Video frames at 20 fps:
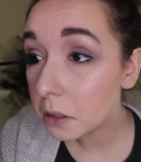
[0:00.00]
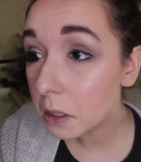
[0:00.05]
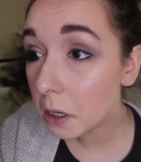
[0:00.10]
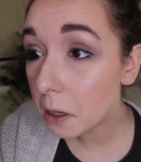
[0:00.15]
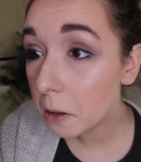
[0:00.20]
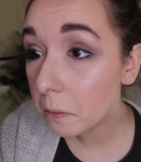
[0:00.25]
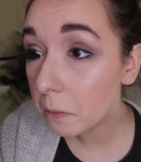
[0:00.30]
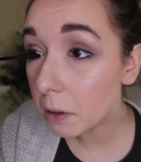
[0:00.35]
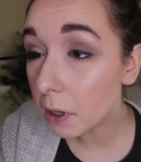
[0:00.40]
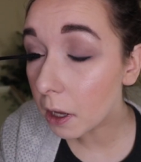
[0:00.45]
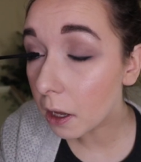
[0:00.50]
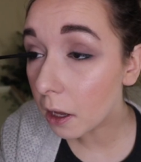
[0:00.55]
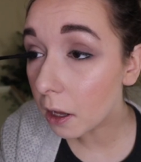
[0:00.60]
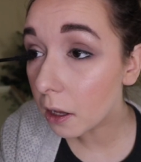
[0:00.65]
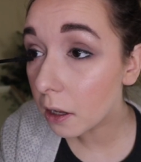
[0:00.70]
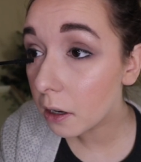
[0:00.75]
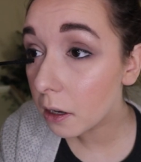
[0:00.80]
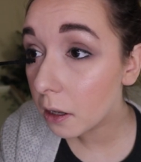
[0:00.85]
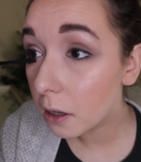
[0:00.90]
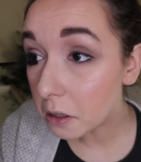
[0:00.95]
It's not
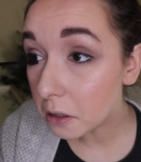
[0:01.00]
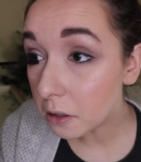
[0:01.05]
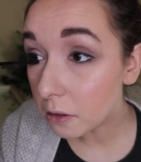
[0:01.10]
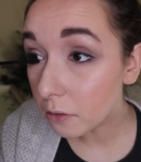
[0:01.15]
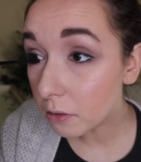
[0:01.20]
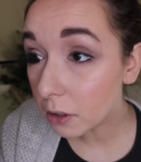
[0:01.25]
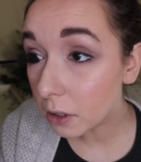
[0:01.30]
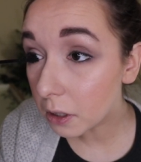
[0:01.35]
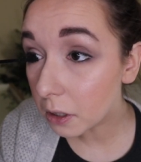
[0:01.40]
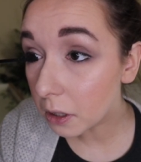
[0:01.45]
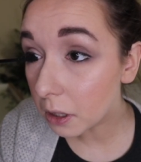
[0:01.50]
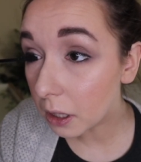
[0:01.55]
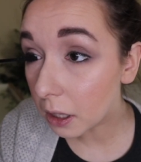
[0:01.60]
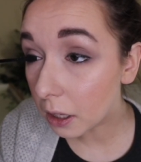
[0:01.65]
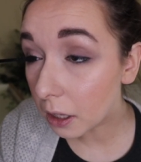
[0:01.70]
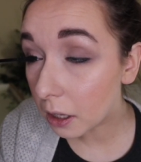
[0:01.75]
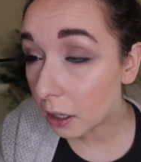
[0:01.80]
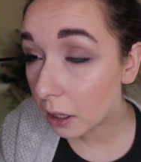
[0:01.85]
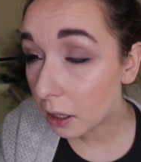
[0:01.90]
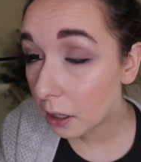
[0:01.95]
bad. It doesn't really
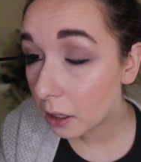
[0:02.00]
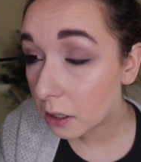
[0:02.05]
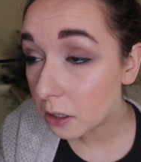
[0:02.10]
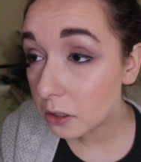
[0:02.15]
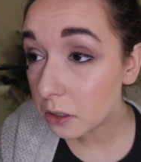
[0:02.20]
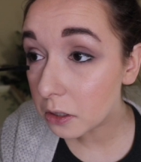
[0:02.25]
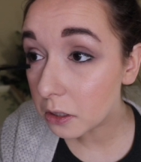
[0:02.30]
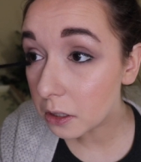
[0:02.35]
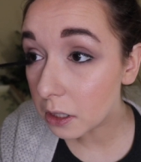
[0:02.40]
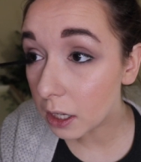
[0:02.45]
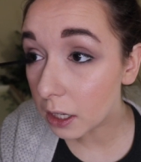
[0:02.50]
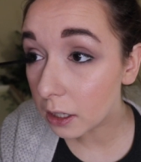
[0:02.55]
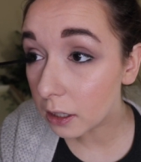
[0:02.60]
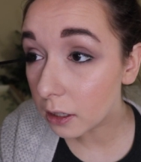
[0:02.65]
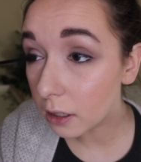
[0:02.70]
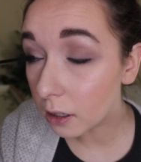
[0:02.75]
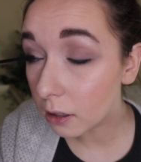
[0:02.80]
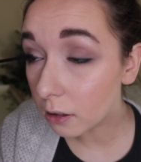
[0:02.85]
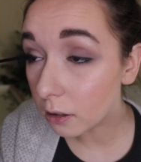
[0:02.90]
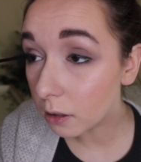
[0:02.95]
like
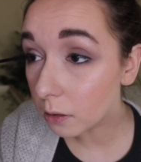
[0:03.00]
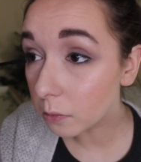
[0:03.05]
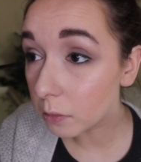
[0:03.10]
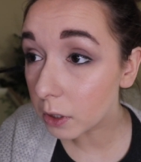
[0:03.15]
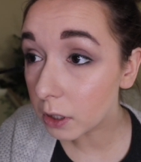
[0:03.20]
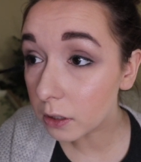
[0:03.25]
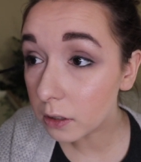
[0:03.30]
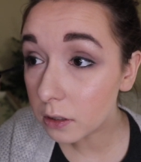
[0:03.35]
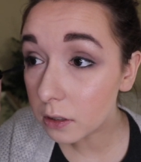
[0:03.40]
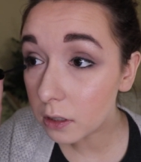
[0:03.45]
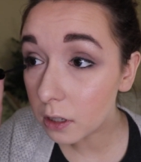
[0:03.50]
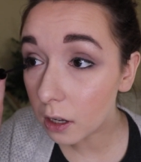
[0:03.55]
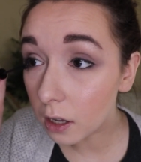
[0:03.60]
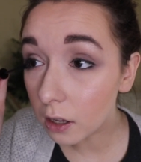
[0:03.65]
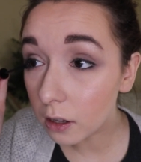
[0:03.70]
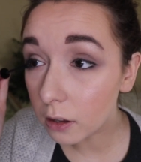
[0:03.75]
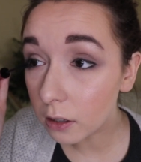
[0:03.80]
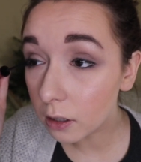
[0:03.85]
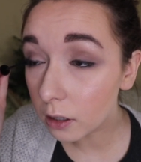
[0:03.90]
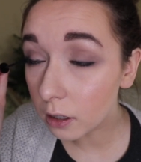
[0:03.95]
stand out amongst
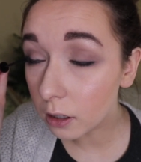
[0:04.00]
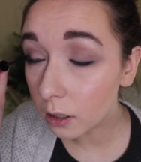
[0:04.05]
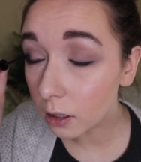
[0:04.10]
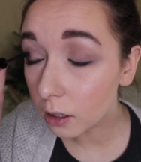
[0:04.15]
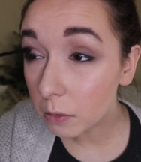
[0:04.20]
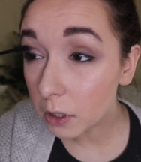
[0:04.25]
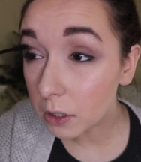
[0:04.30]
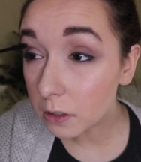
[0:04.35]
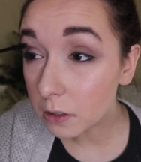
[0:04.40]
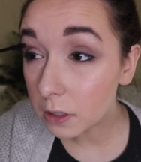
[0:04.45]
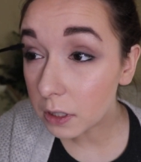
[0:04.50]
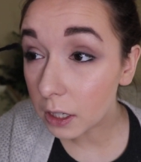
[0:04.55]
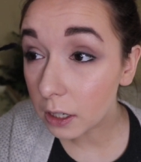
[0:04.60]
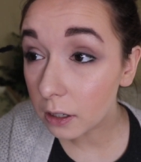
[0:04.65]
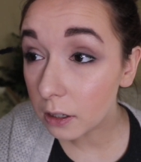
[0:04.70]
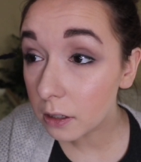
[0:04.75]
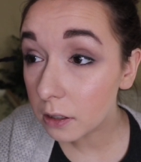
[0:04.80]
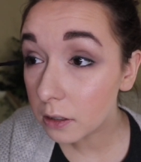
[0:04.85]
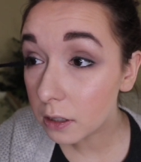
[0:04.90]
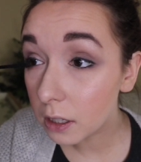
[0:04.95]
other
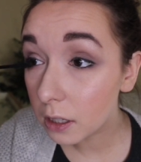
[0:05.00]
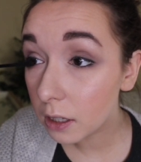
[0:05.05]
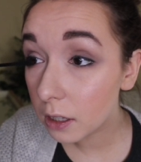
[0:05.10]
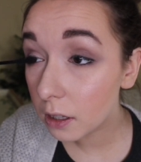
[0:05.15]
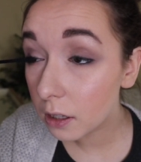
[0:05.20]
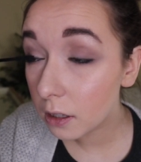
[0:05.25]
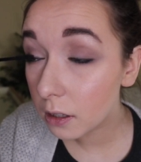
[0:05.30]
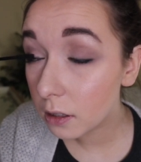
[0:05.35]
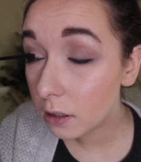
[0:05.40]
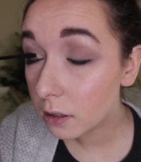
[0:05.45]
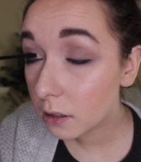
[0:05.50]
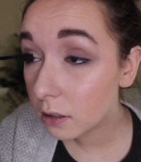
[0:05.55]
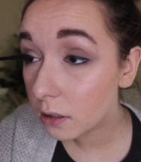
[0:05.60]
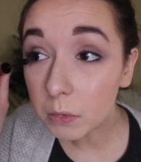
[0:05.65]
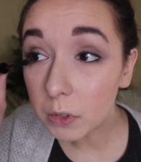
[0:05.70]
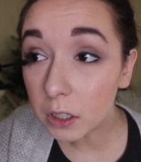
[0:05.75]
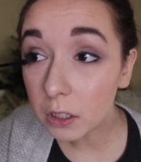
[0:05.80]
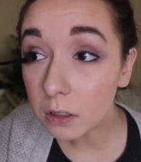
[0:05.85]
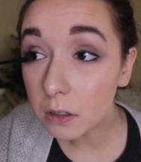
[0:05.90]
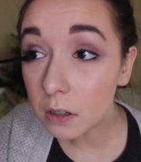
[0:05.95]
mascaras, I guess,
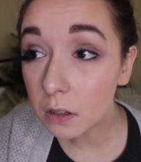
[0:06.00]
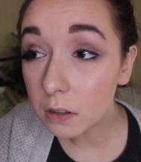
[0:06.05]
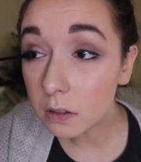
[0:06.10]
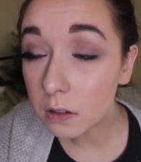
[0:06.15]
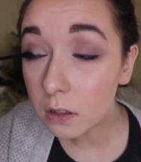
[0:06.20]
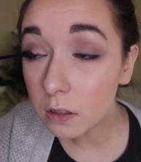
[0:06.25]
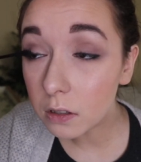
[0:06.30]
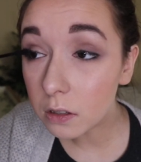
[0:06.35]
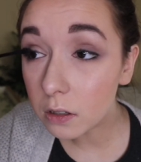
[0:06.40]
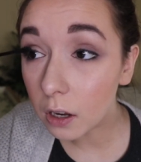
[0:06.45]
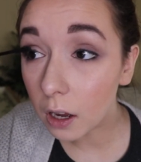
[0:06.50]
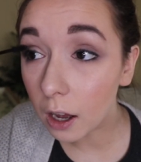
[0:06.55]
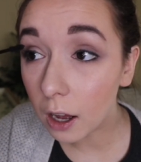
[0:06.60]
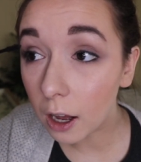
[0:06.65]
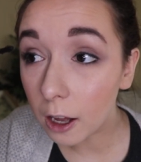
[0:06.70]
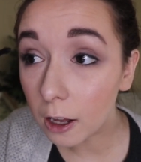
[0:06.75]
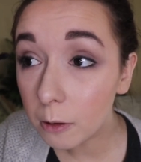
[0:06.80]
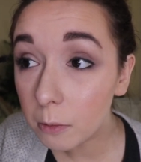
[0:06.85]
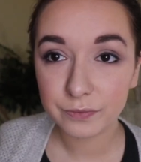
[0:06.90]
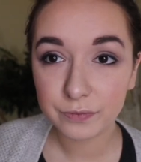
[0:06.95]
but it does the
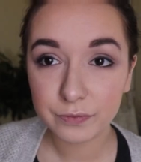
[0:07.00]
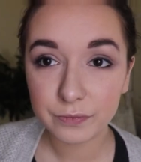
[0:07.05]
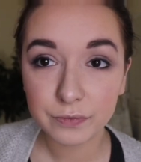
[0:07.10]
job.